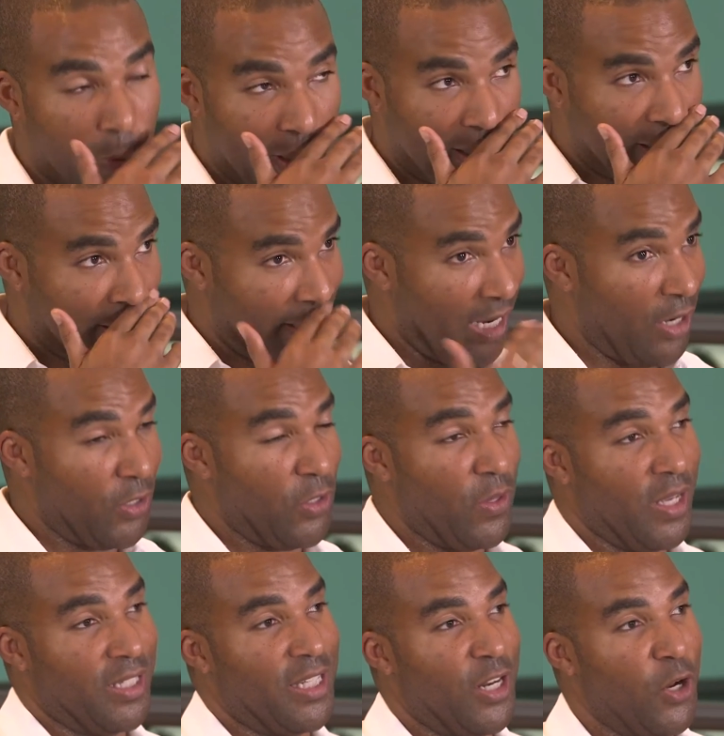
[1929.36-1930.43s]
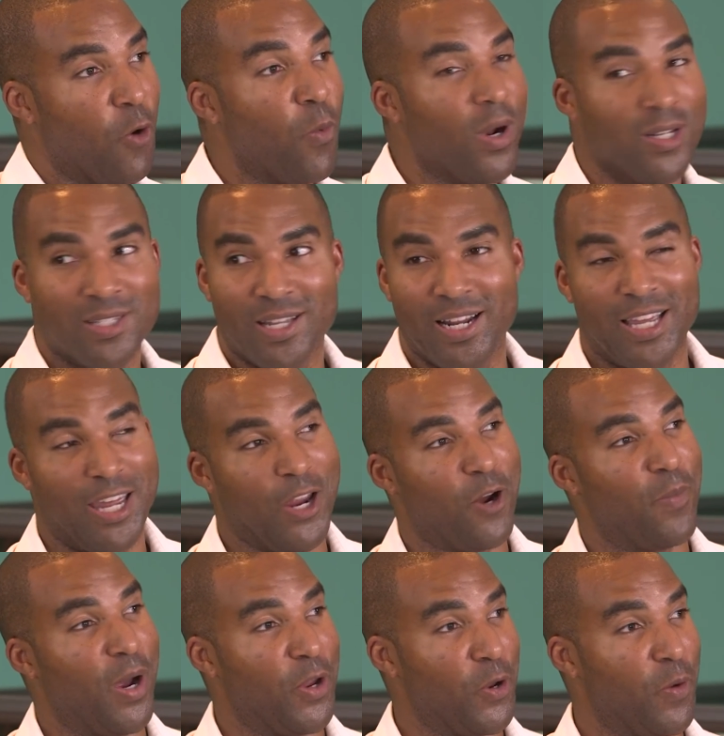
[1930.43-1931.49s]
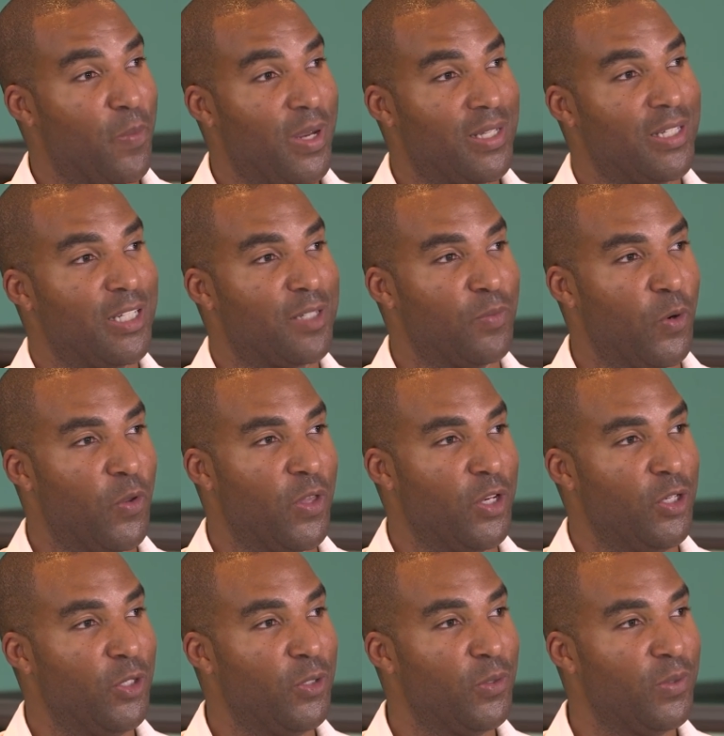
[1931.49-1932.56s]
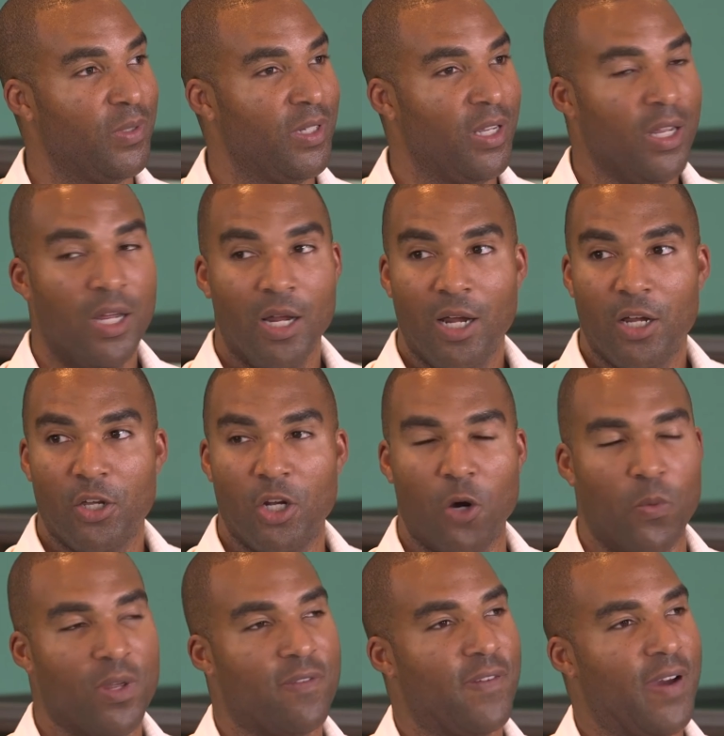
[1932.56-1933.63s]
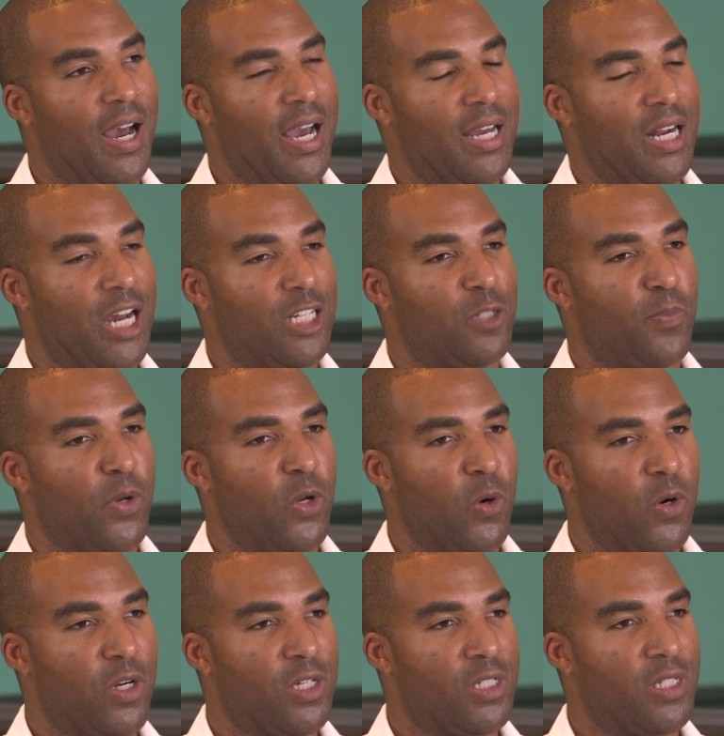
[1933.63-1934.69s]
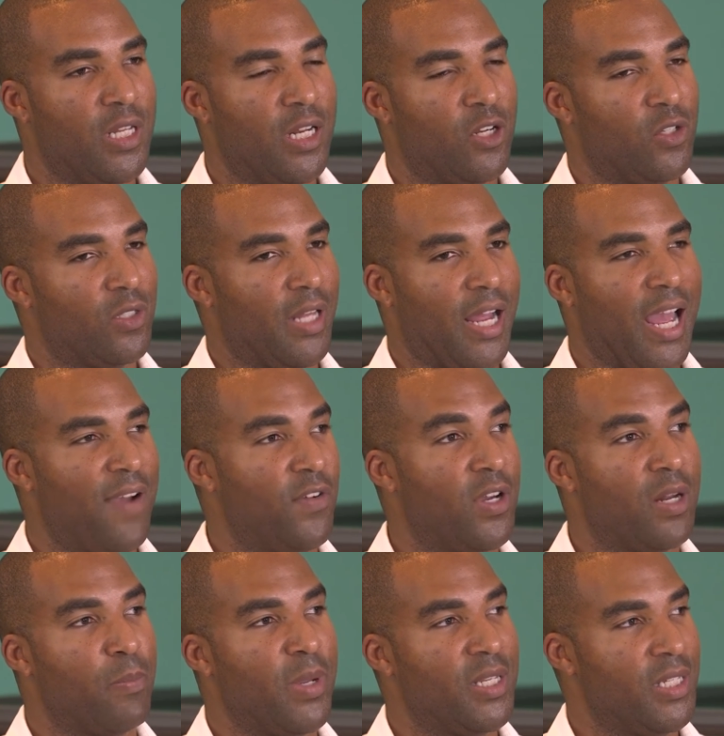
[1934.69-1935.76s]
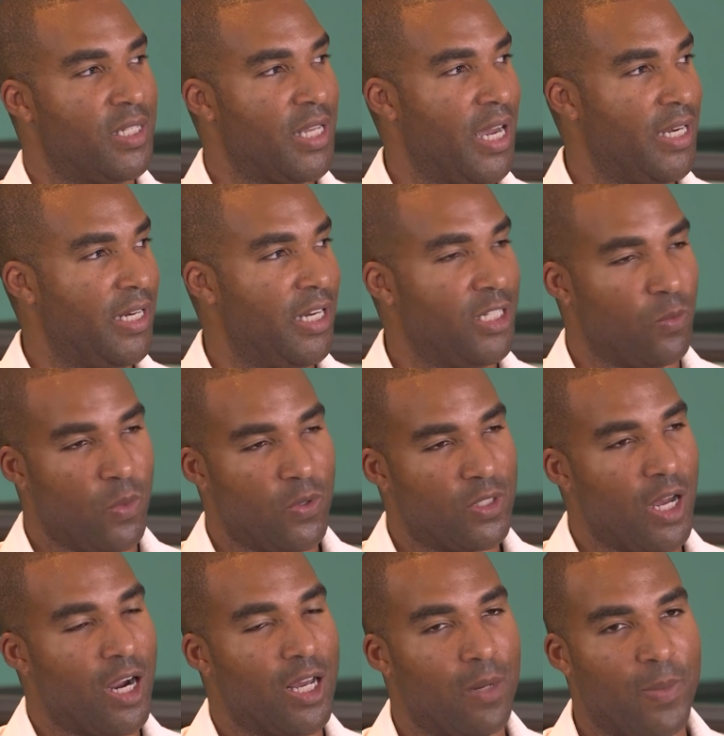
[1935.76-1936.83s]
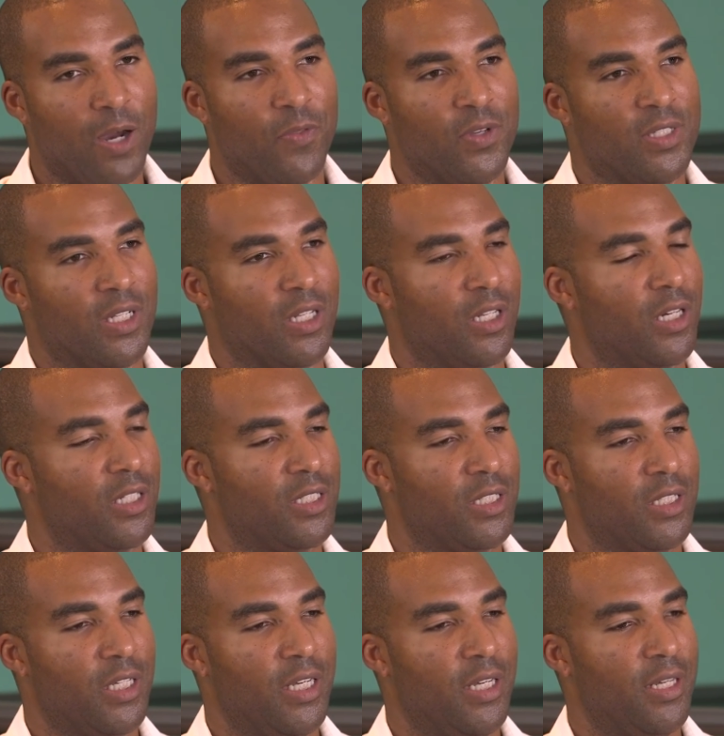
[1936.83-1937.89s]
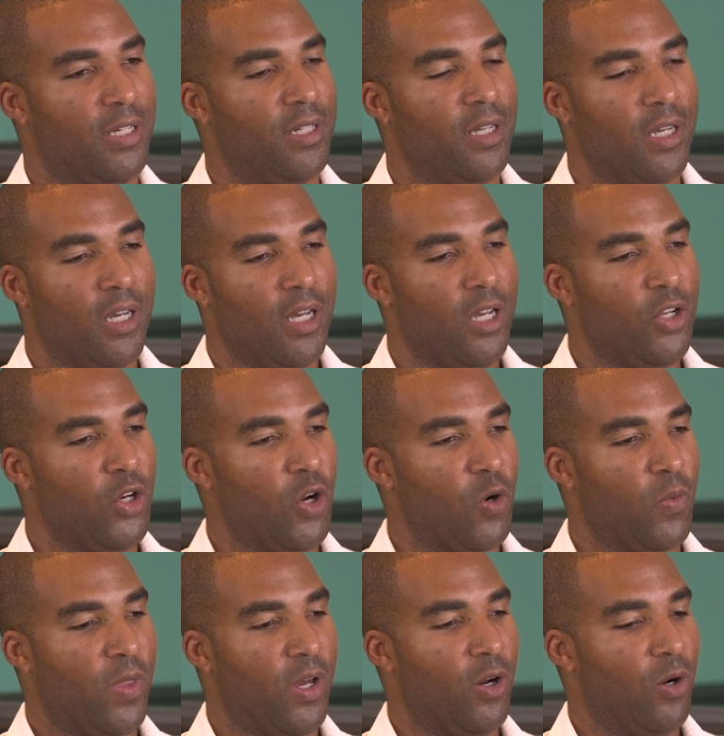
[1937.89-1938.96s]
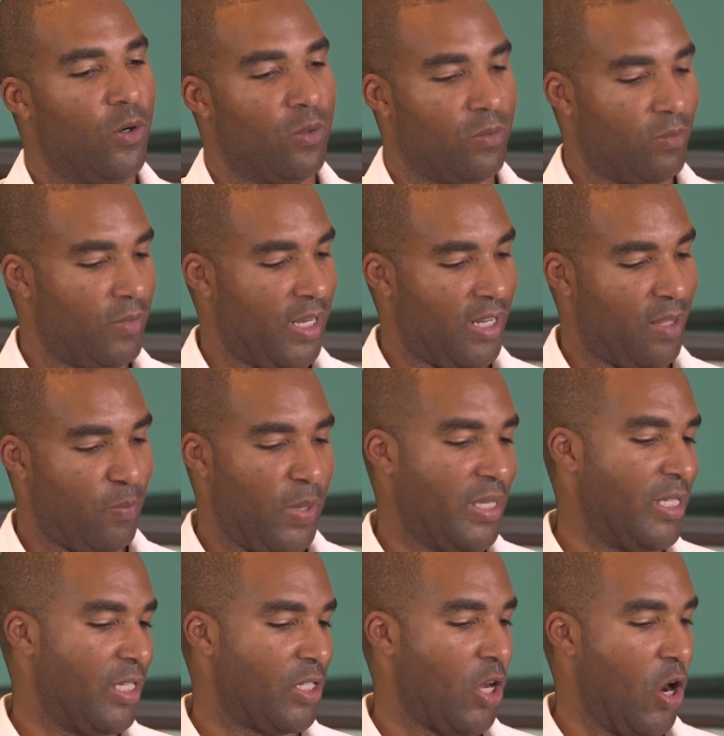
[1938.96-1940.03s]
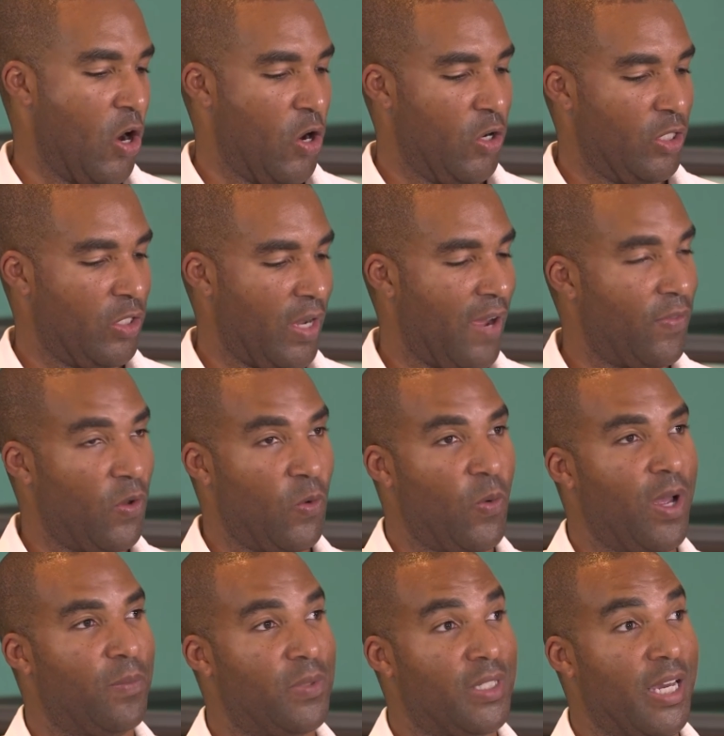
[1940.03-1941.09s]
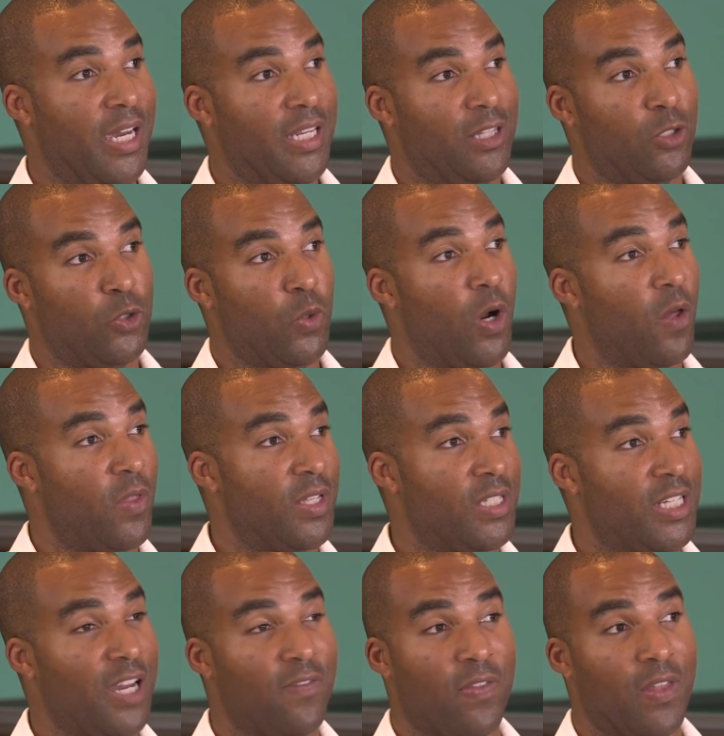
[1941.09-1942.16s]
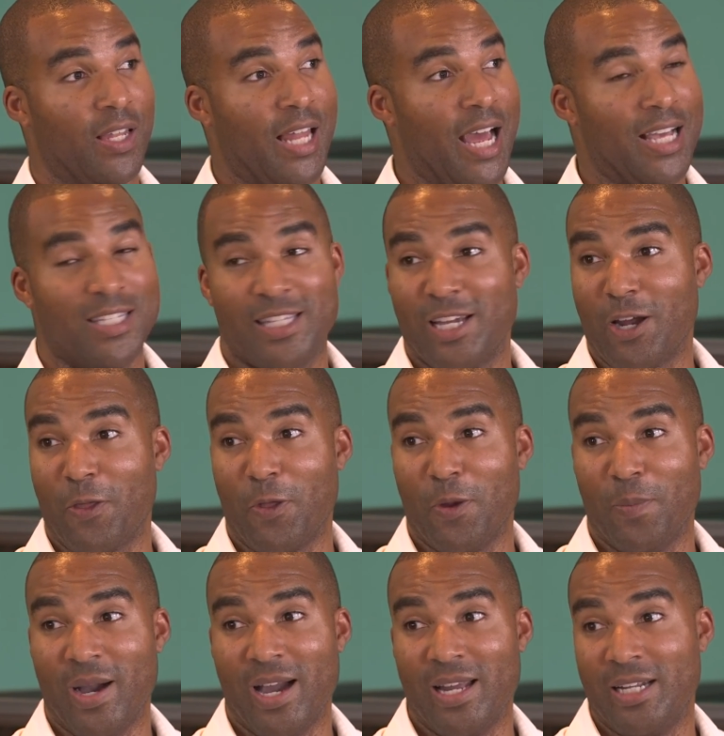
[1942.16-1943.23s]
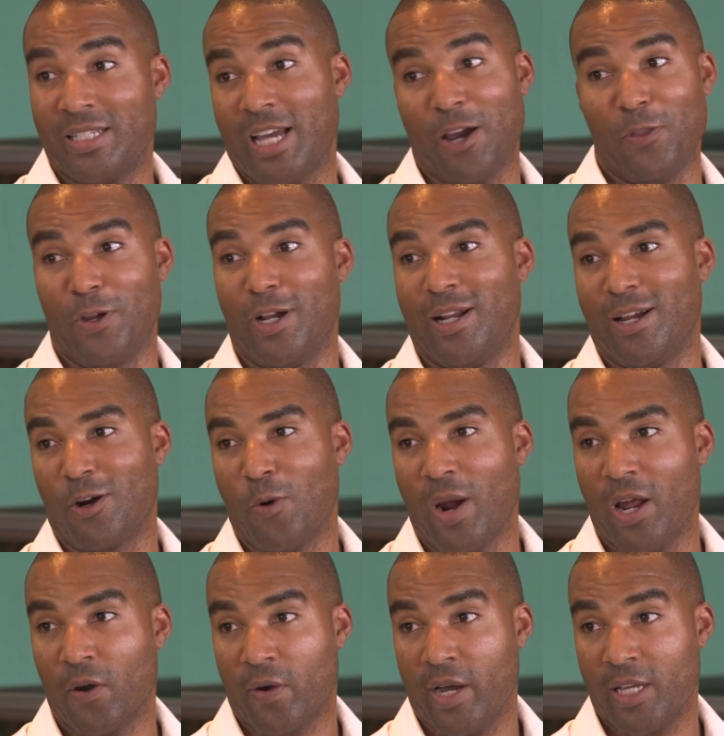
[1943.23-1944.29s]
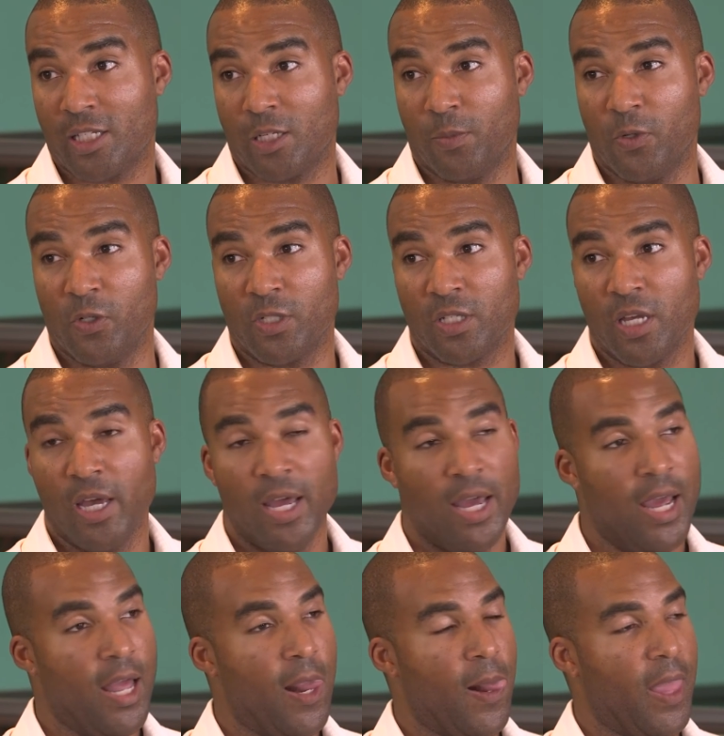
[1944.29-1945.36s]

want to tell you this that no one's going to care about your business more than you you know, we find entrepreneurs that are, like have good business ideas, and we were talking about this at lunch. And you know, they'll get the business cards, they'll have their website, they'll do all this stuff, and the last thing on their mind is how they're going to acquire customers. Right.